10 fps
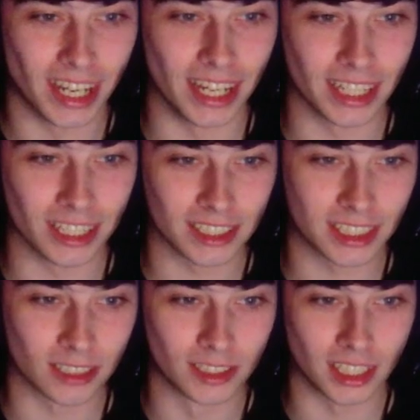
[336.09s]
And there are
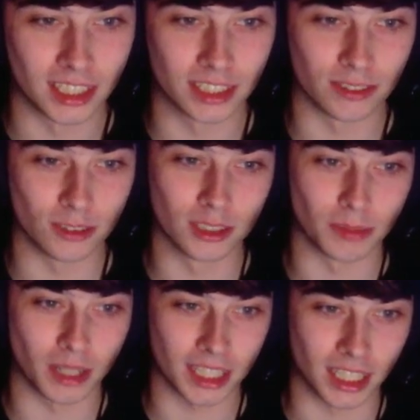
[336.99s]
still tons of
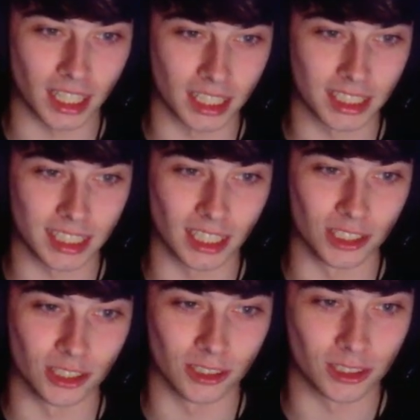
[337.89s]
Uzumaki clan
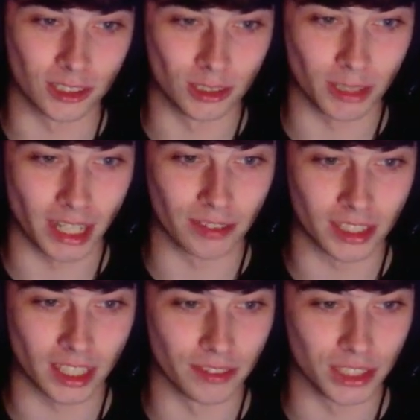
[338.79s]
sealing jutsus we
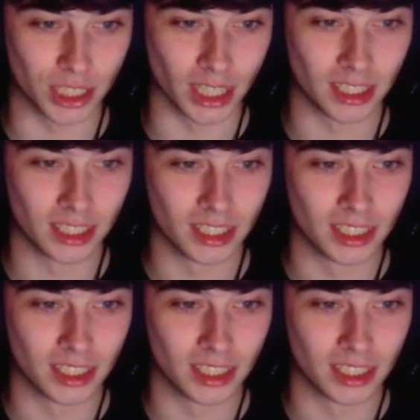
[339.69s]
haven't covered yet.